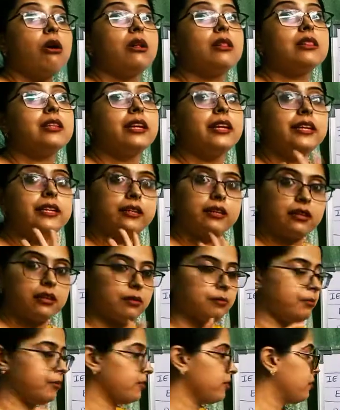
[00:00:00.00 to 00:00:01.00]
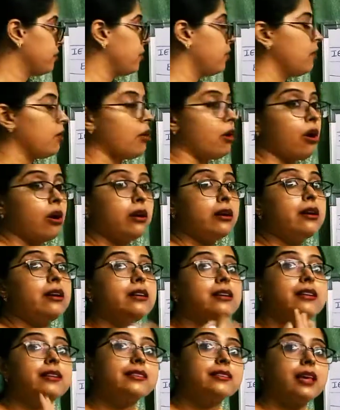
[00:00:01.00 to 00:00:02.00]
the interrupts or
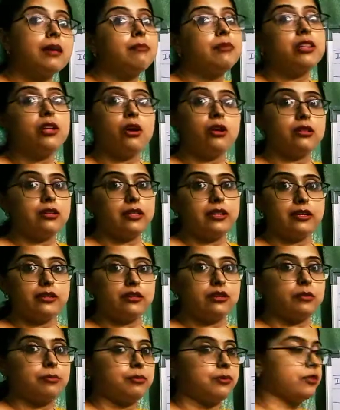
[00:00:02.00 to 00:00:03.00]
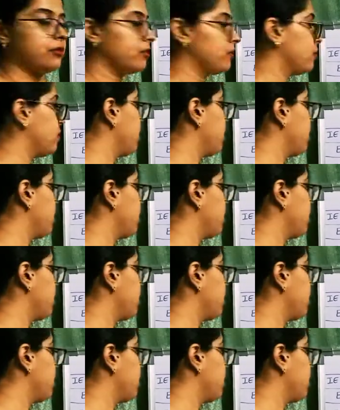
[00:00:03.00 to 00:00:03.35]
disable all the interrupts.